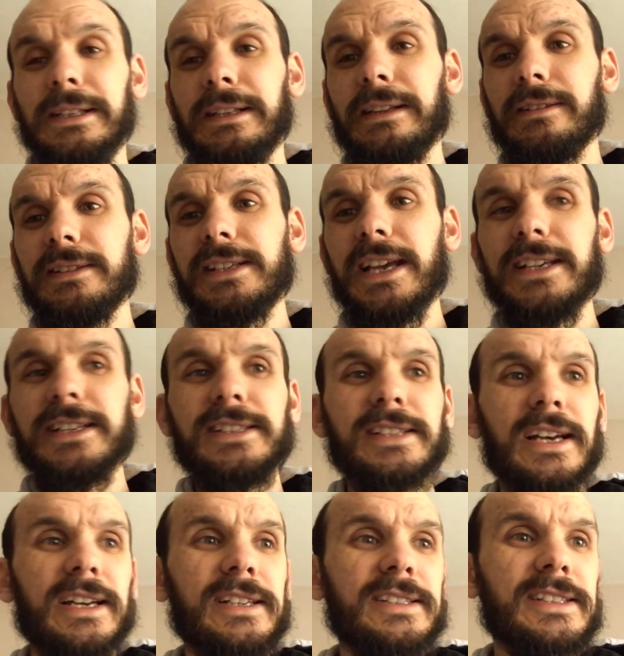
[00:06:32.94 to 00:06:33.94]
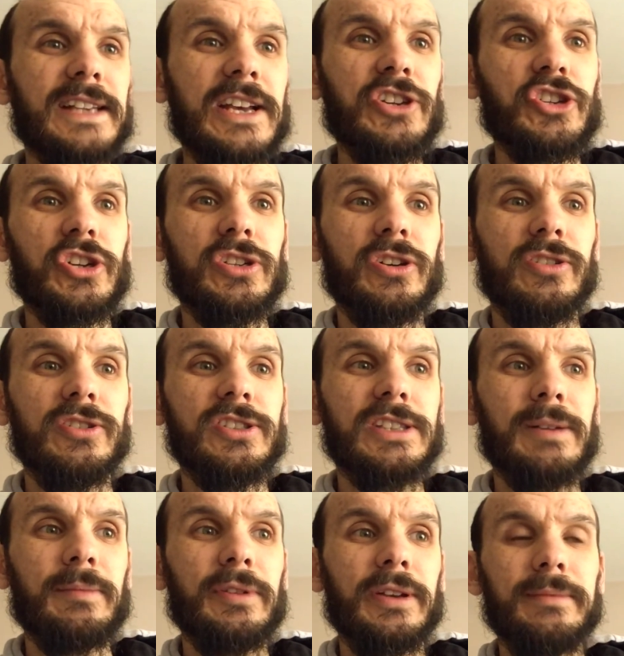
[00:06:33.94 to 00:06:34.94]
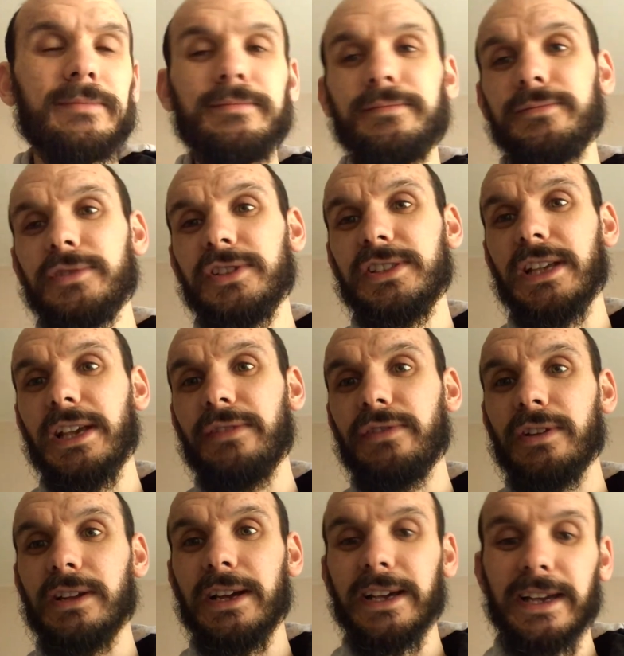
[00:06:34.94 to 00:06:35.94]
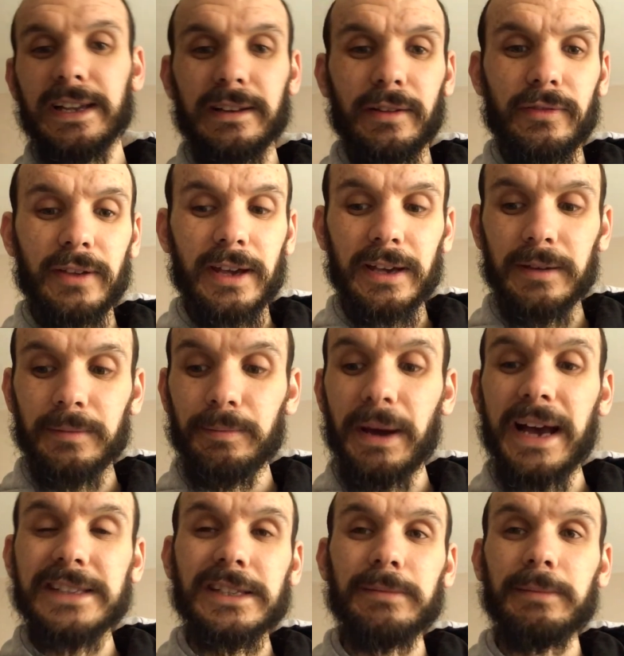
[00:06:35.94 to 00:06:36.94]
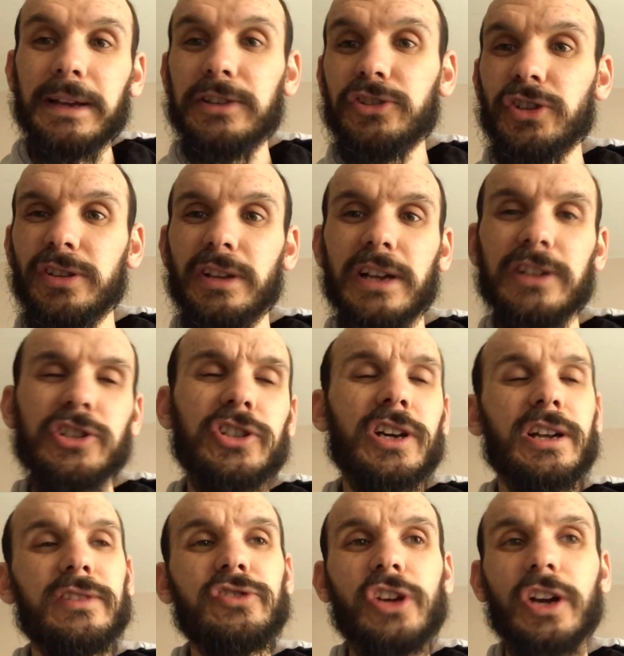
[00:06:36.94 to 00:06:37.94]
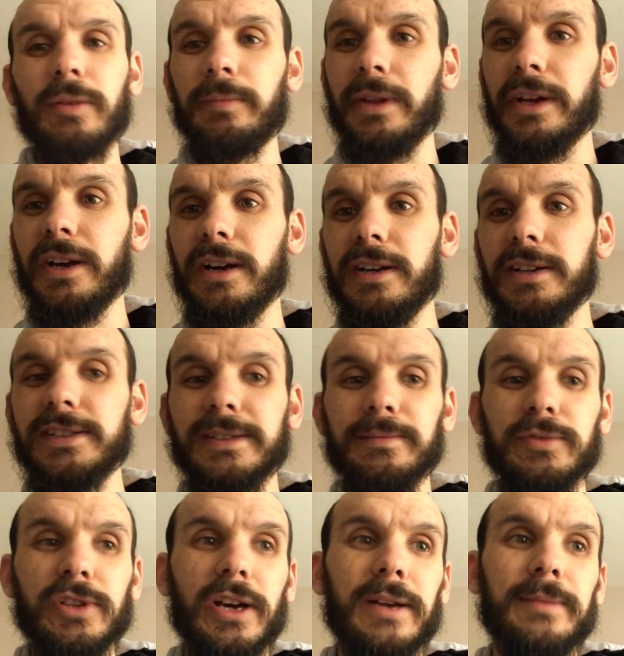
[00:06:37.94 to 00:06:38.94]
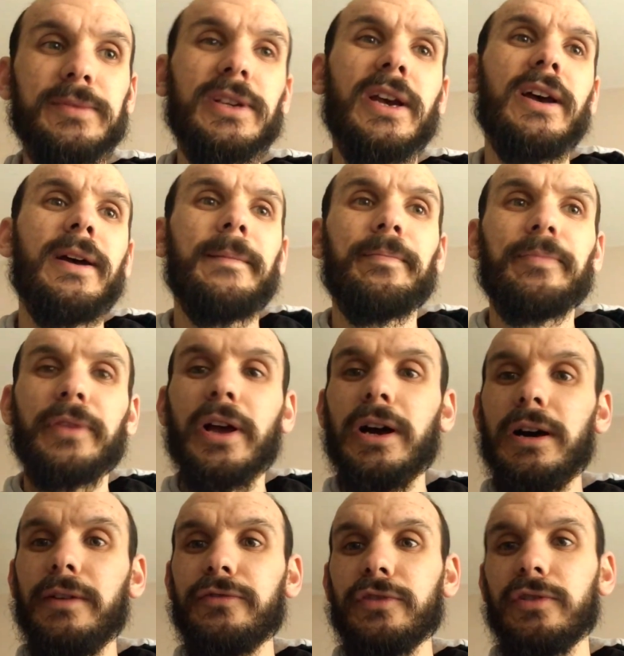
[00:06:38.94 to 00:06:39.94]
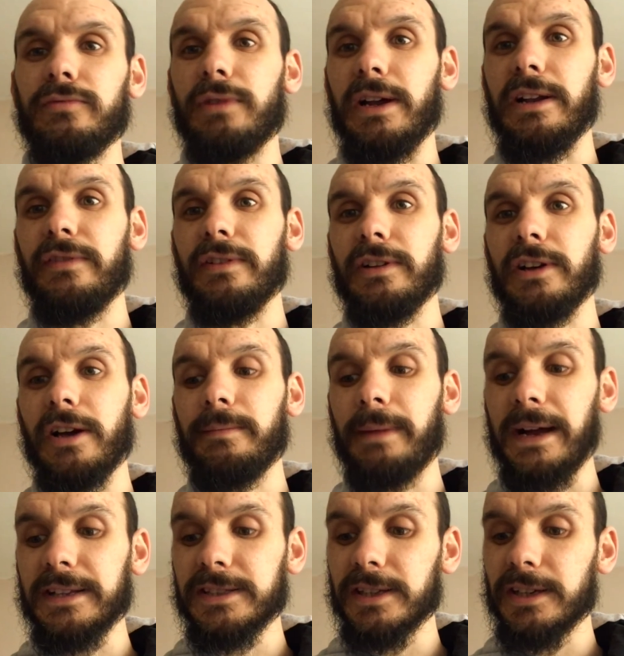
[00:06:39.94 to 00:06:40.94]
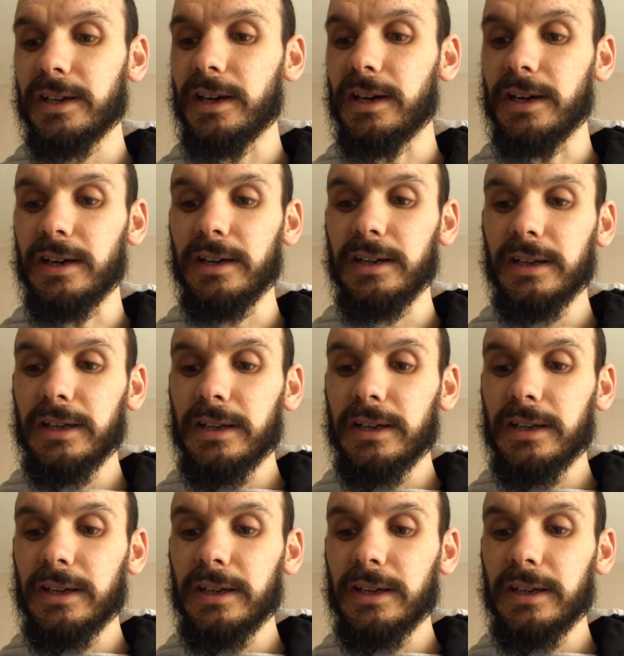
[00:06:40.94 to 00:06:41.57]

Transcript: little taster session on some of them to see if you like anything. But as I mentioned, I just kind of chuck them in the car sometimes after a run. If I'm going back to the car